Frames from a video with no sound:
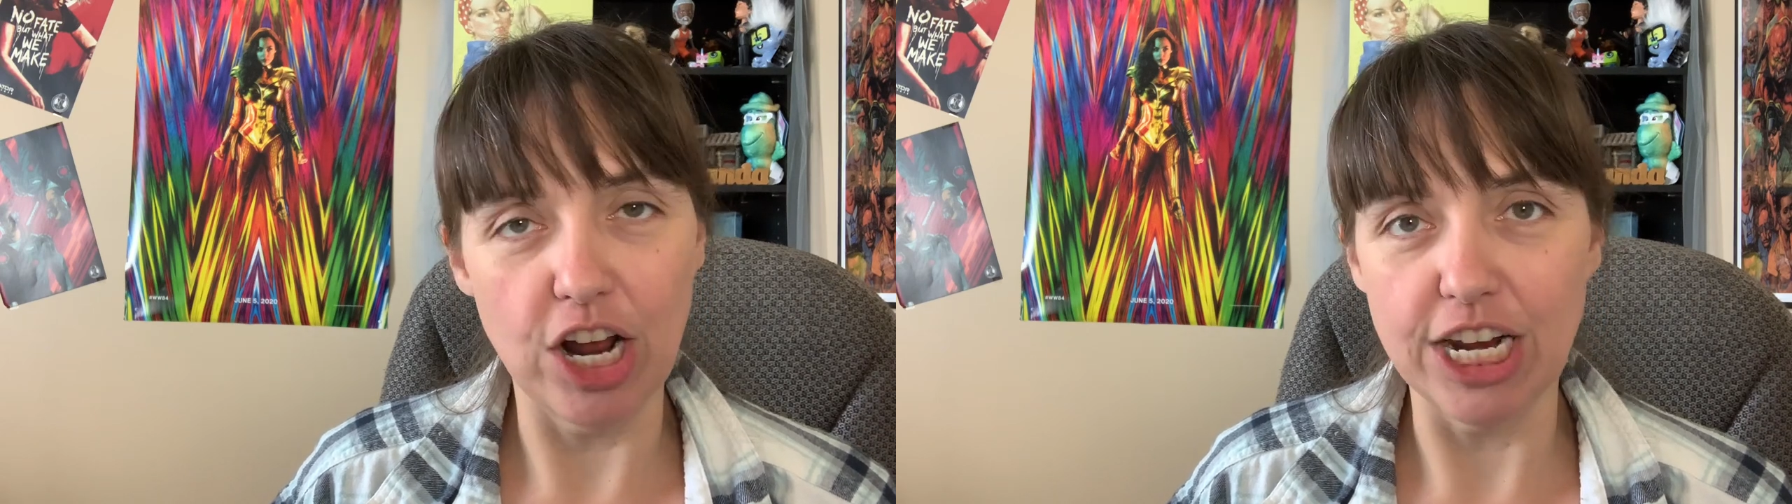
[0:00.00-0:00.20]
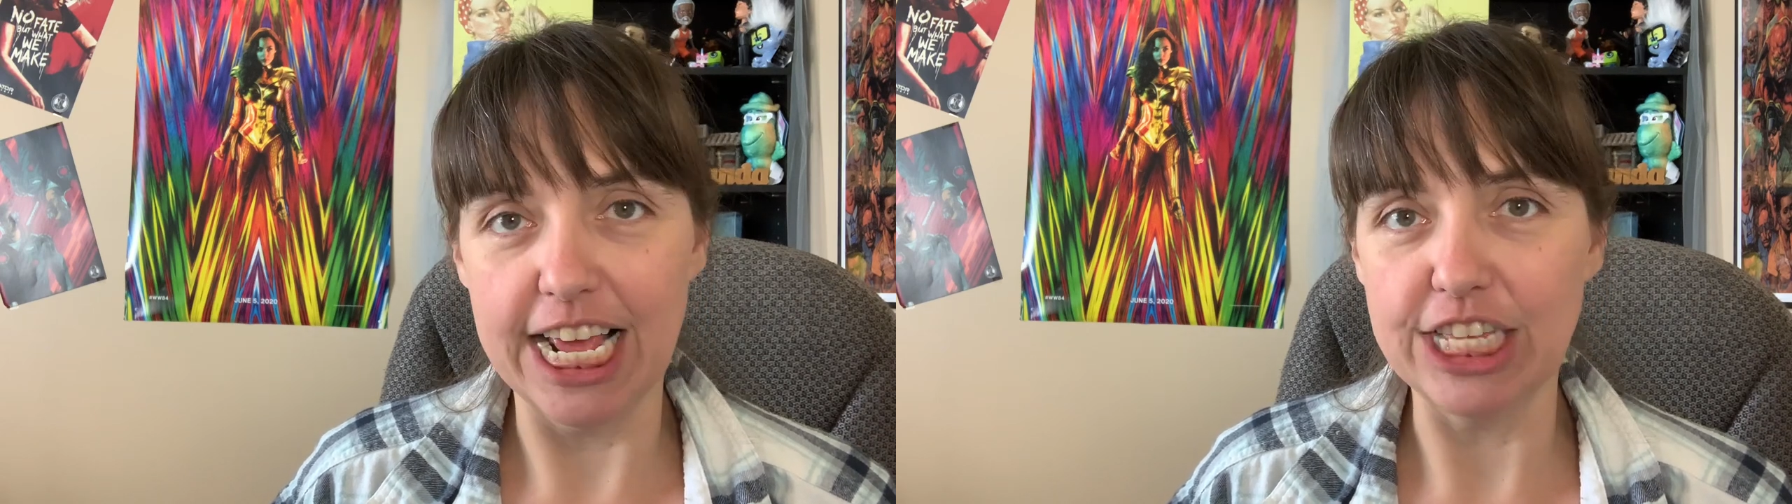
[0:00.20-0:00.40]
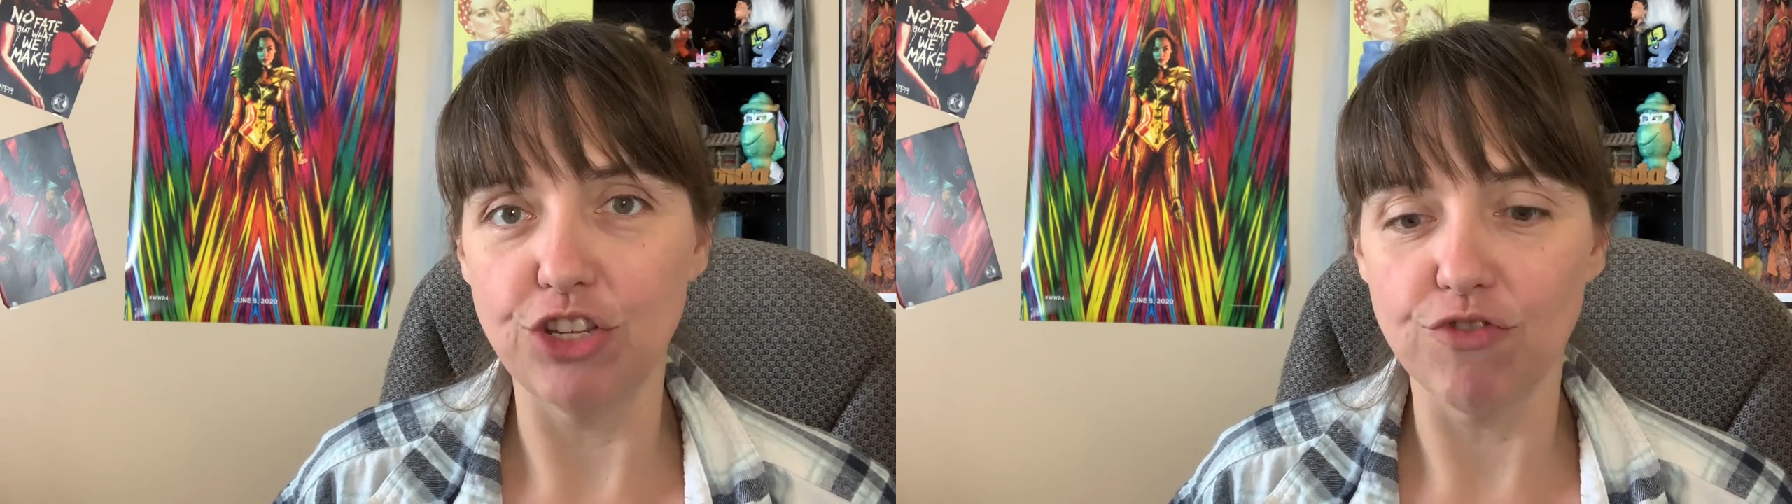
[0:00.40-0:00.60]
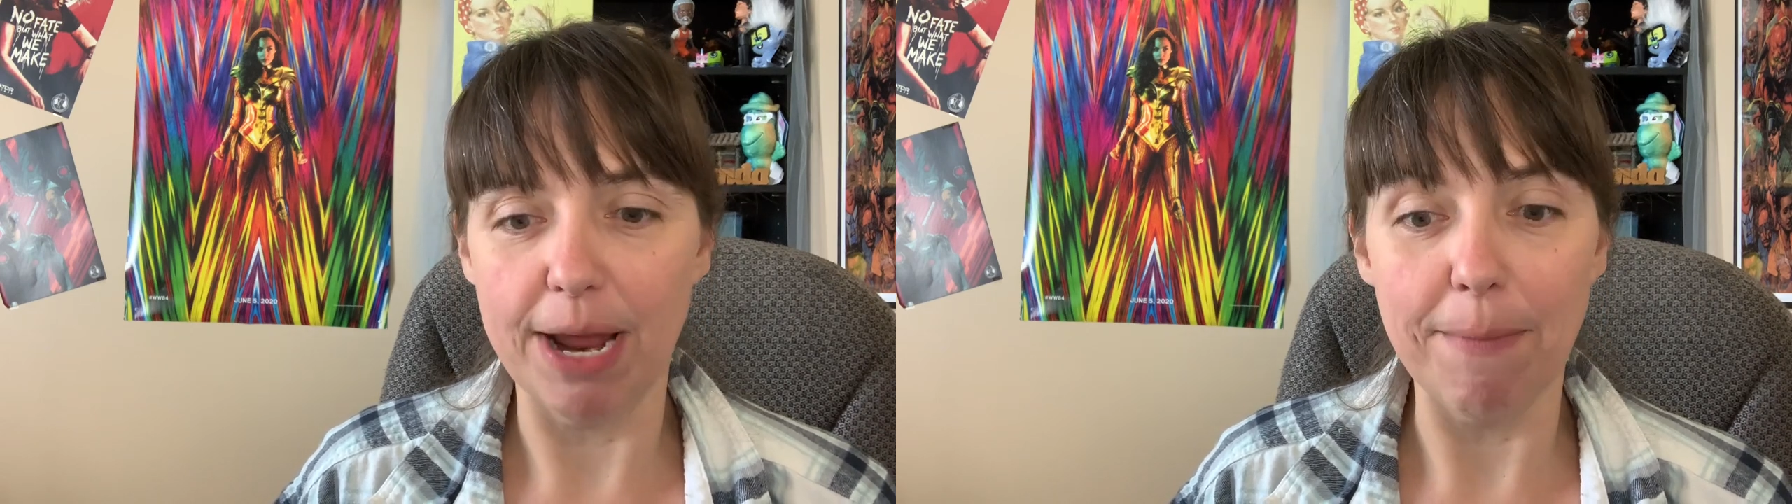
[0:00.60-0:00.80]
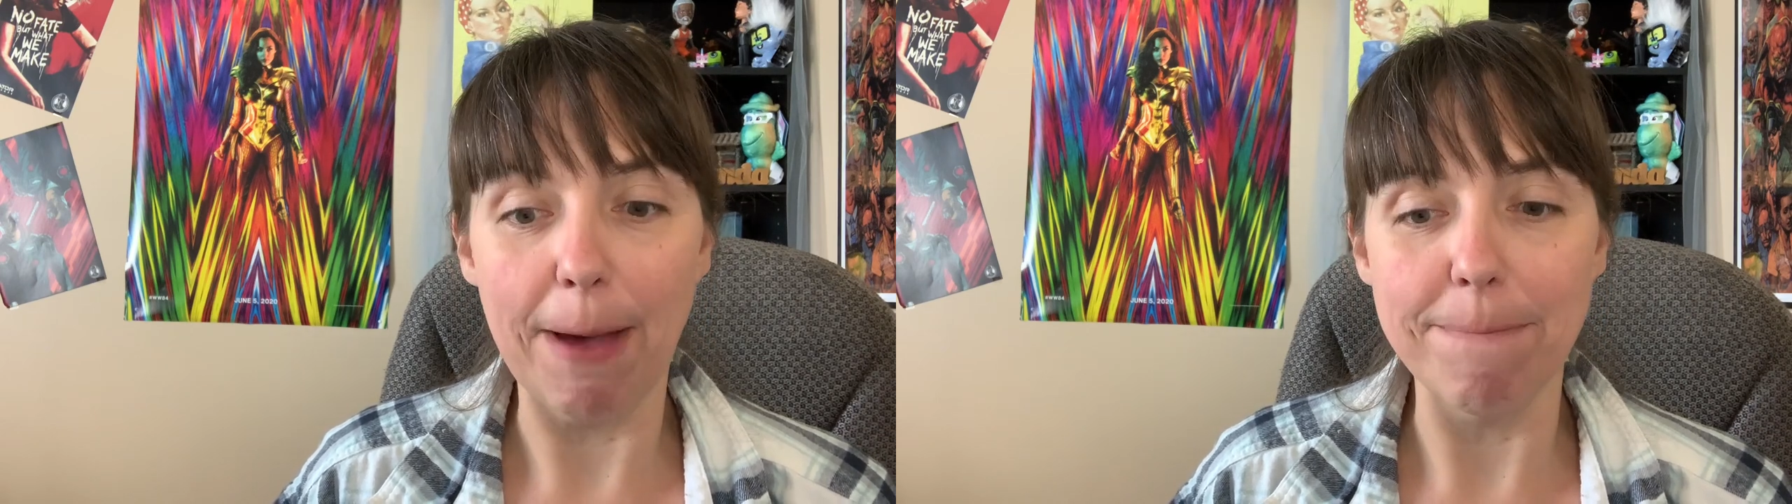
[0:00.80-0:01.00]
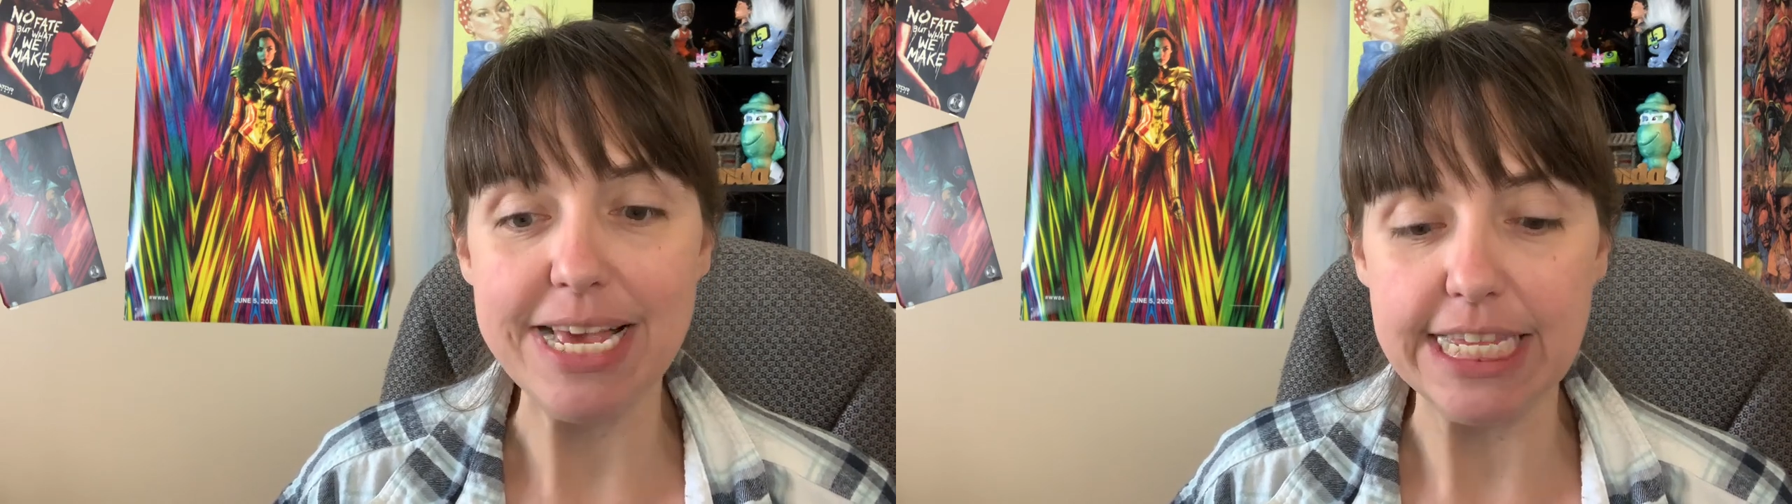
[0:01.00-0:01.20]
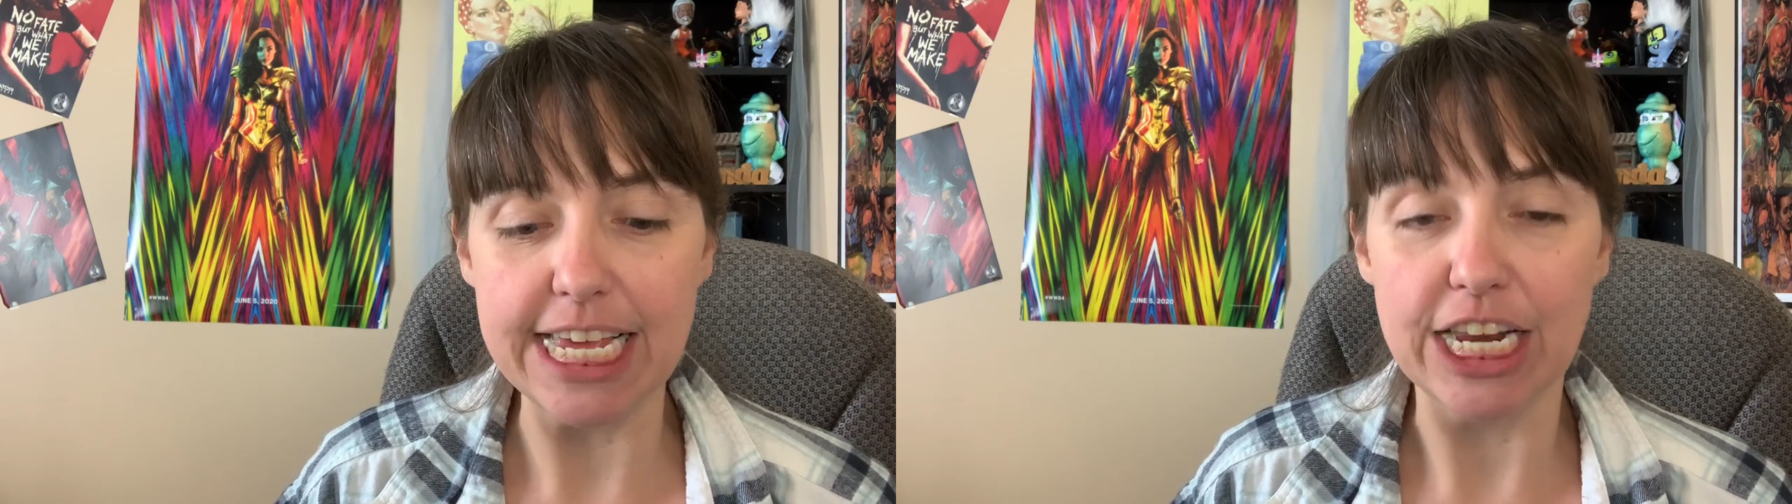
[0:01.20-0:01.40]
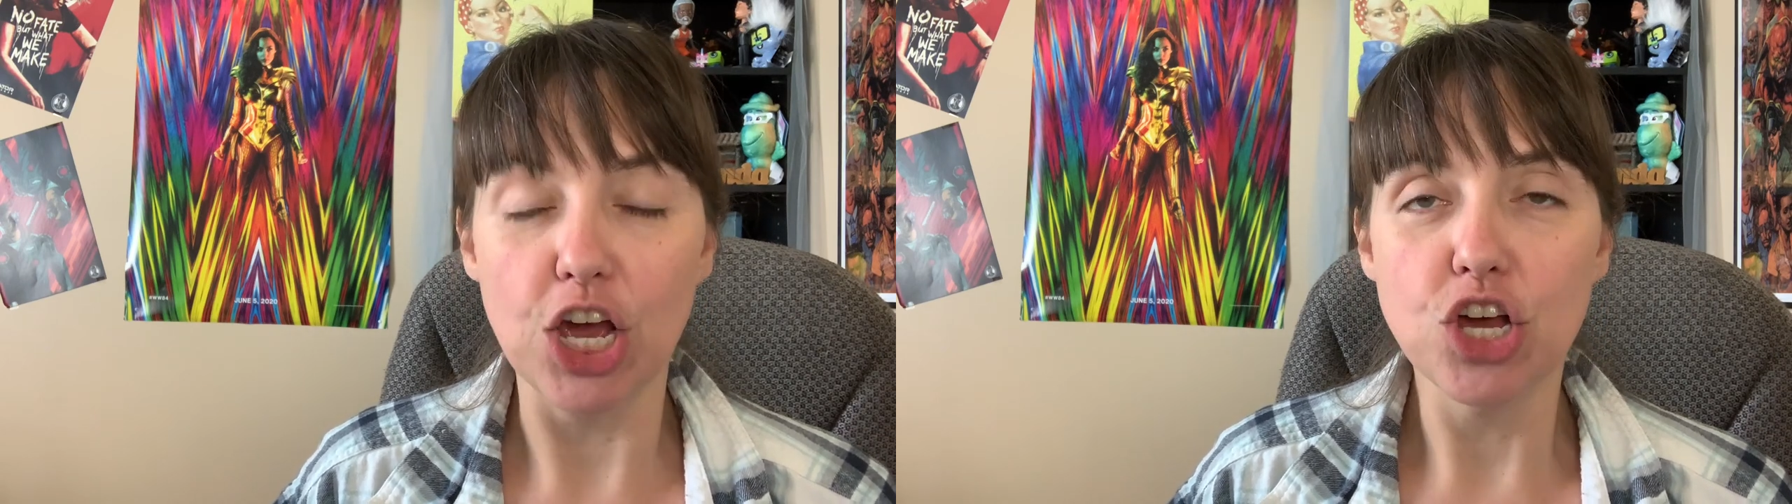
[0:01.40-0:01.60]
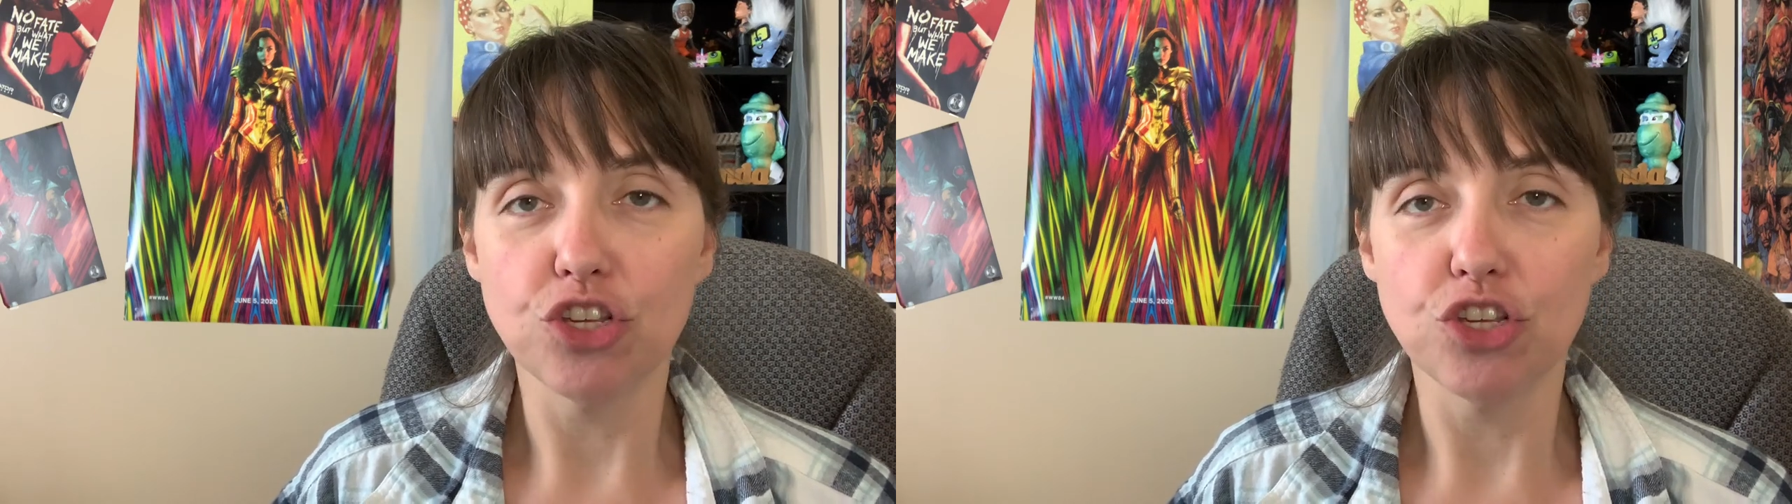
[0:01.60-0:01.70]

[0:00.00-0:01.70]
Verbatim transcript: on the Instagram, I missed it.